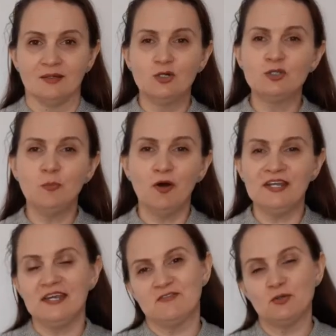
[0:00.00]
Good
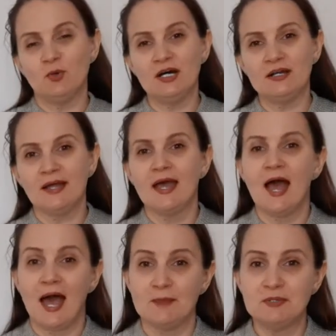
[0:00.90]
morning, everyone.
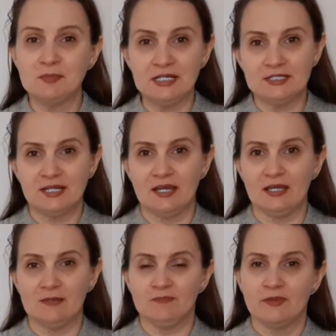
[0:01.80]
Happy
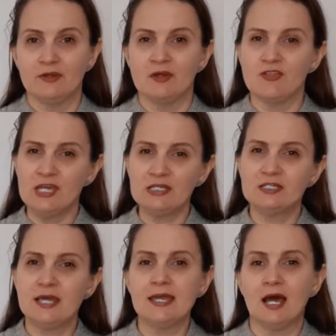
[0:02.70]
Monday. The other
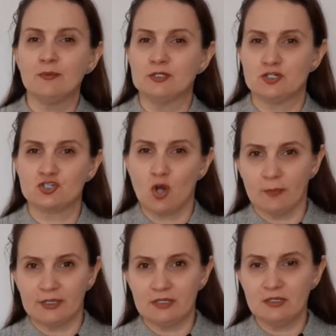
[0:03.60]
day I went
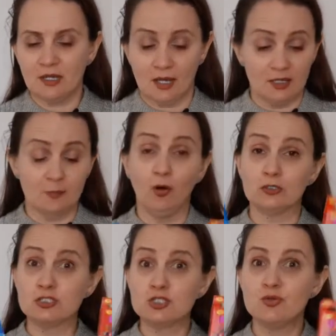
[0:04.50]
shopping and I
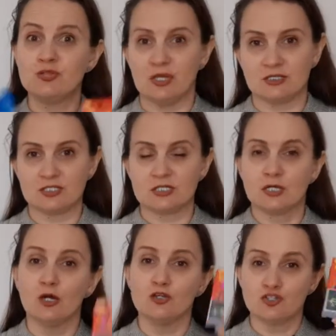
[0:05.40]
bought two things
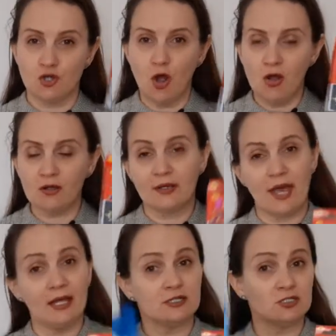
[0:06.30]
chalk
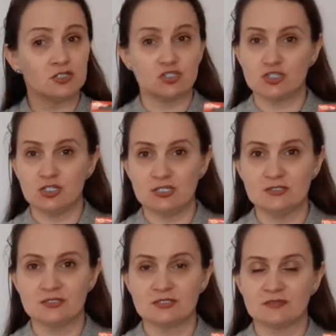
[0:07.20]
and
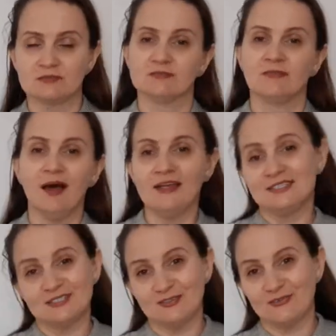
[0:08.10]
cheese. I
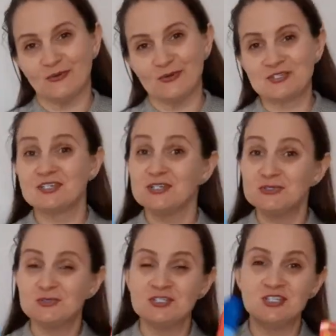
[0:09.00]
did it, of course,
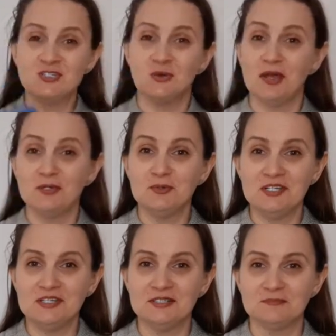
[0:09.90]
to teach you a new
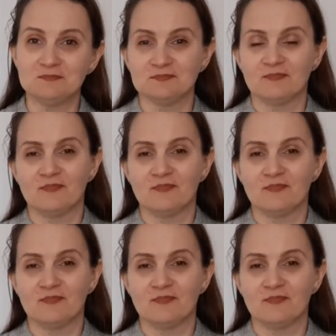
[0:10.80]
idiom.